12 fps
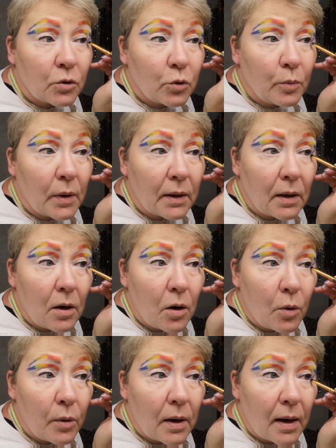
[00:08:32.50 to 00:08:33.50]
to my
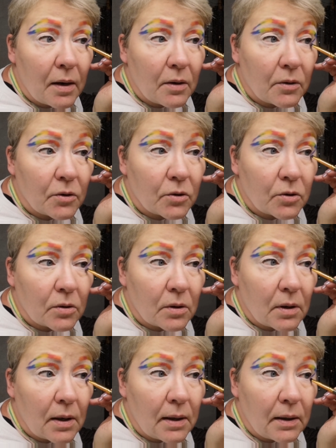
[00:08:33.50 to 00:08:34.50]
lower lash
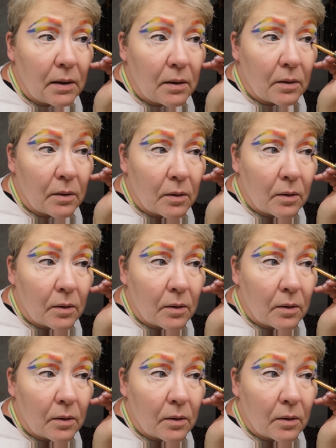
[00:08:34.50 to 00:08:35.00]
line.